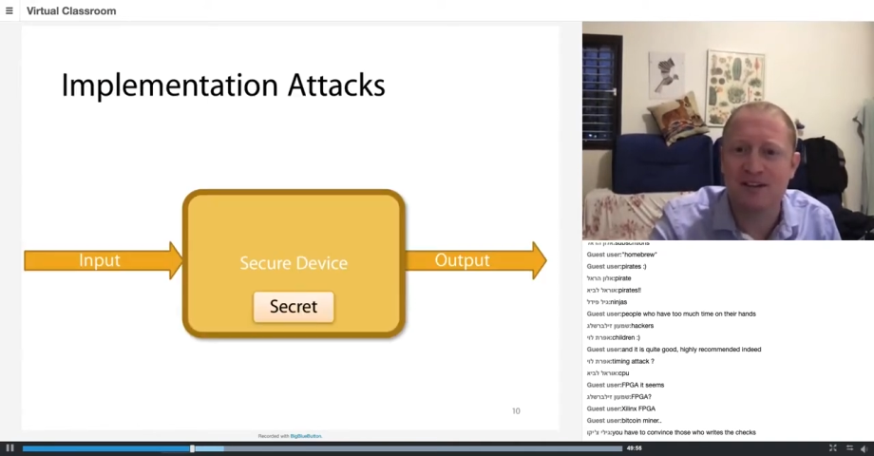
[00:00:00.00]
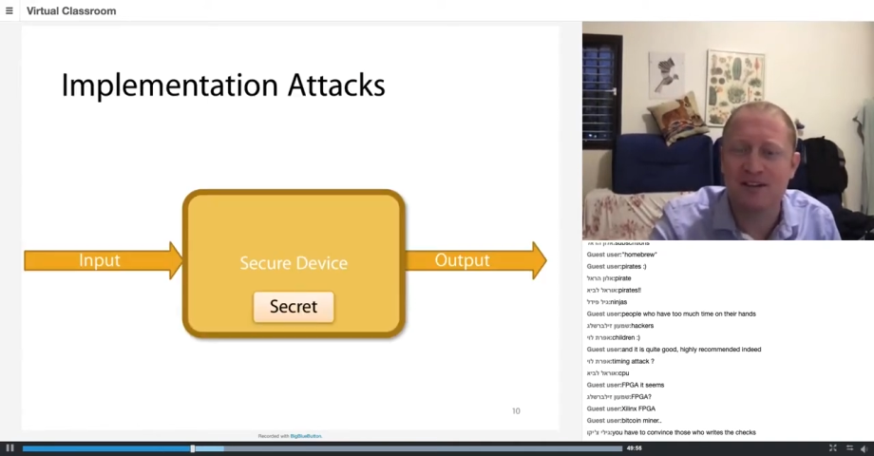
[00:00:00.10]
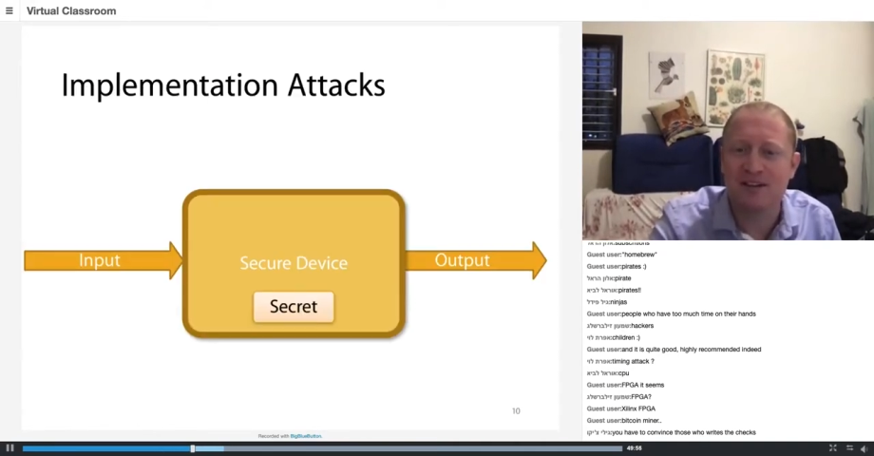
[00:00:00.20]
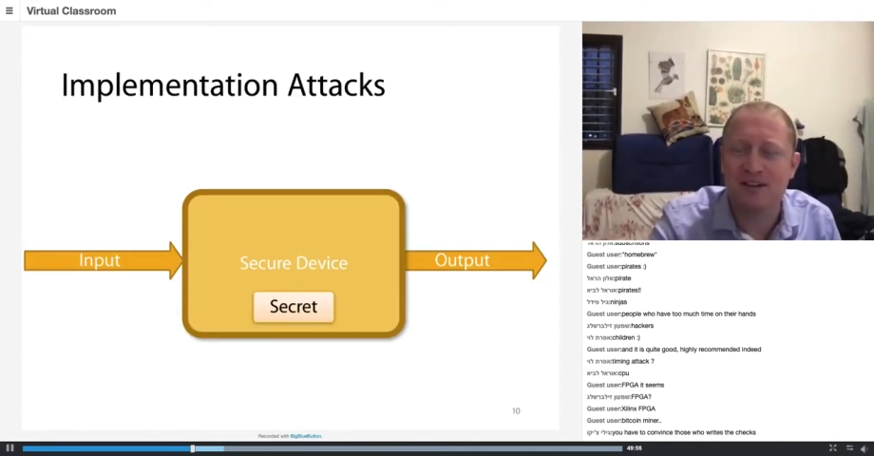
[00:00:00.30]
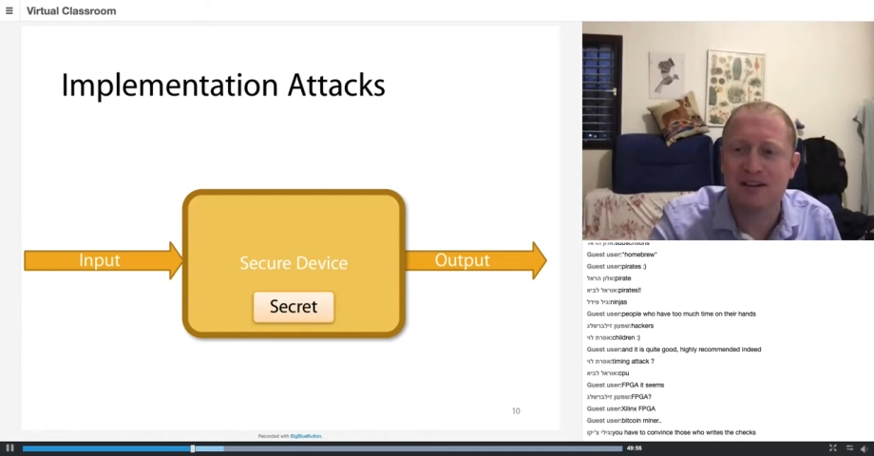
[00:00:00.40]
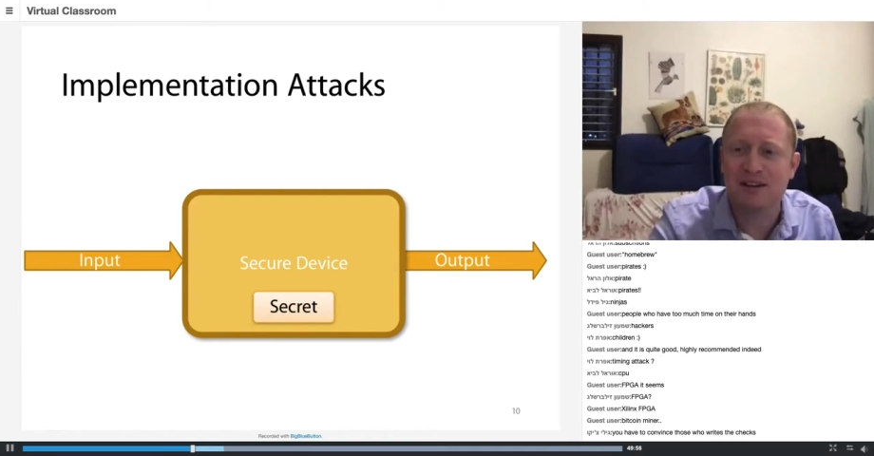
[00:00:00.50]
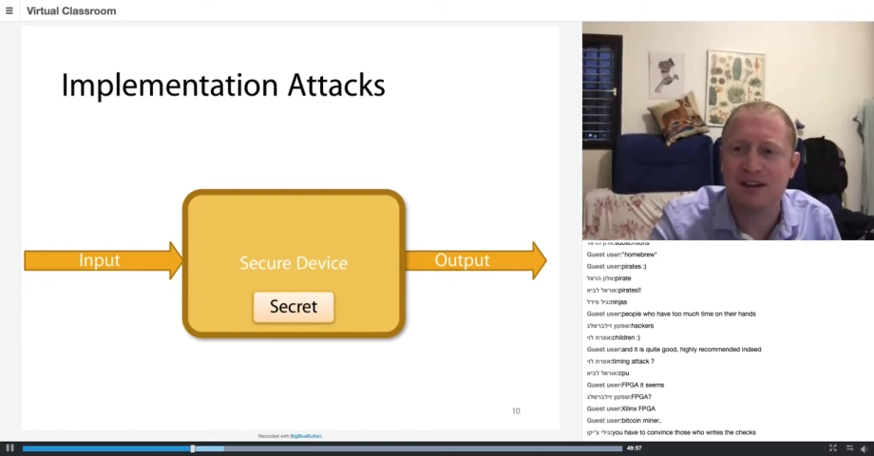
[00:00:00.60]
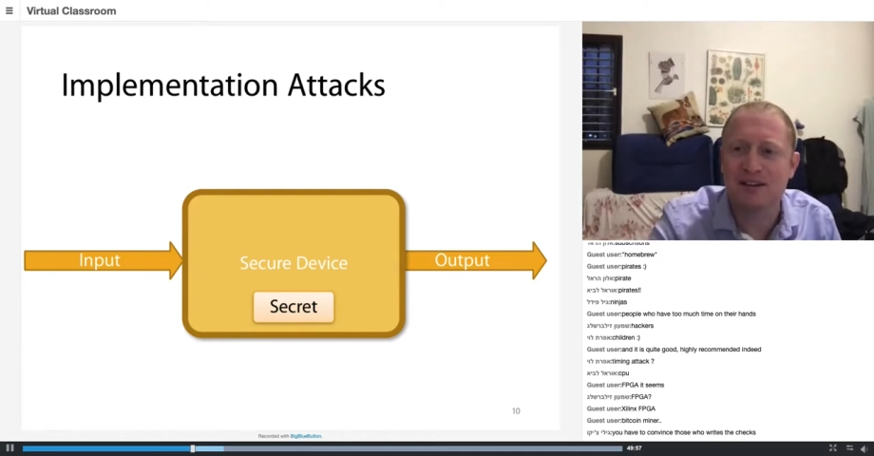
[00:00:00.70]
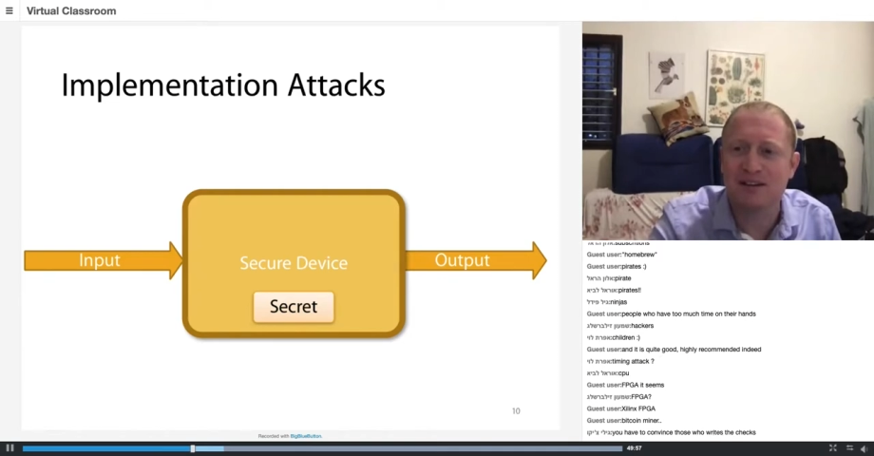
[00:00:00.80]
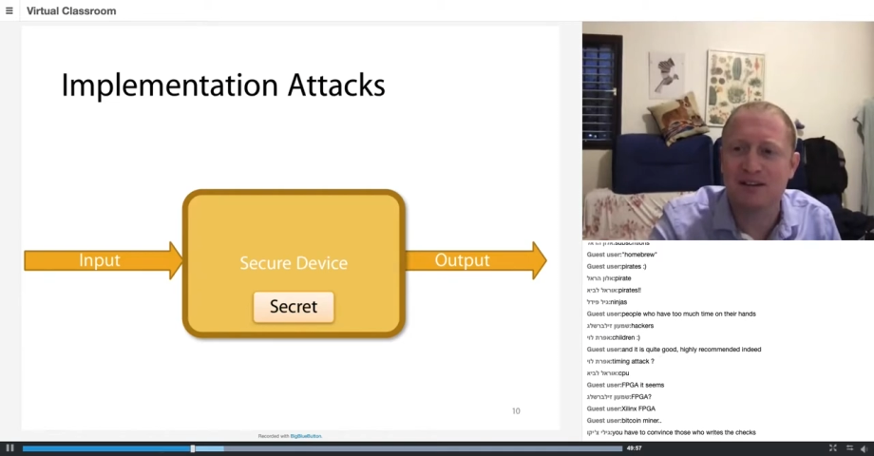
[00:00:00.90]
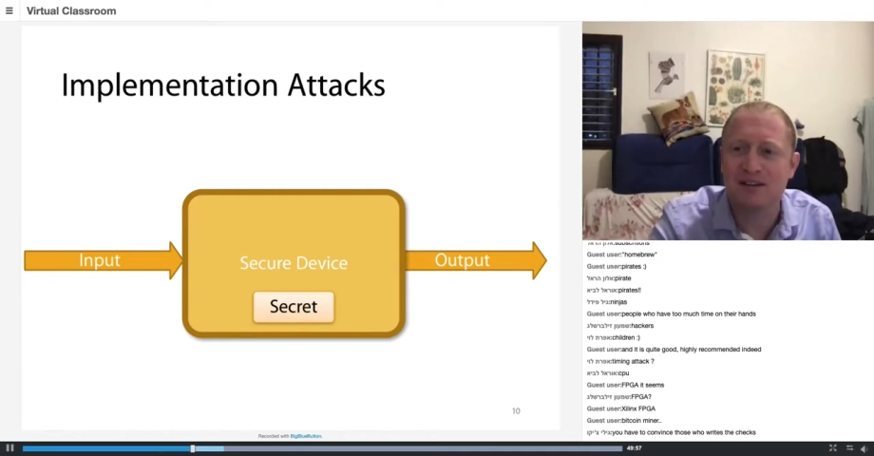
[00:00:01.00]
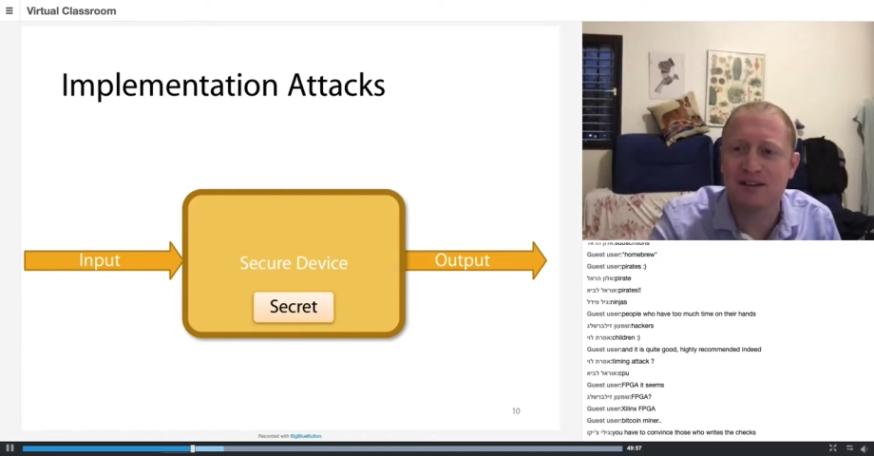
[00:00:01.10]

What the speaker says: think it's a slide.